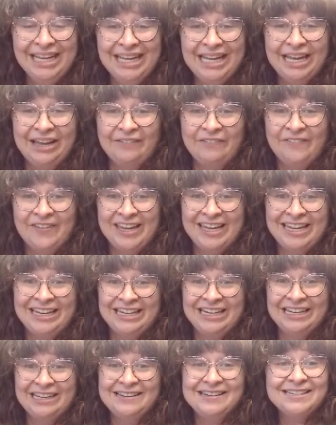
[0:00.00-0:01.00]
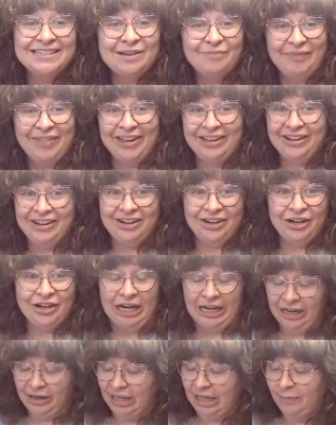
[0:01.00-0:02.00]
if it is something that you're
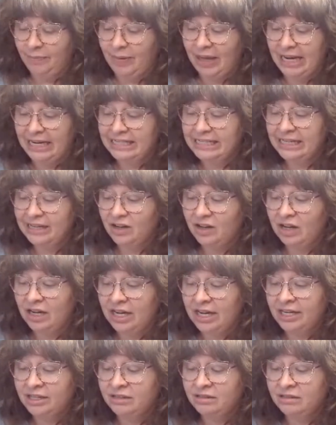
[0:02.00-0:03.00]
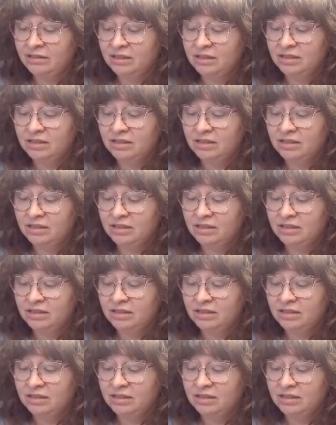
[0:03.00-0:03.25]
going to keep painting on,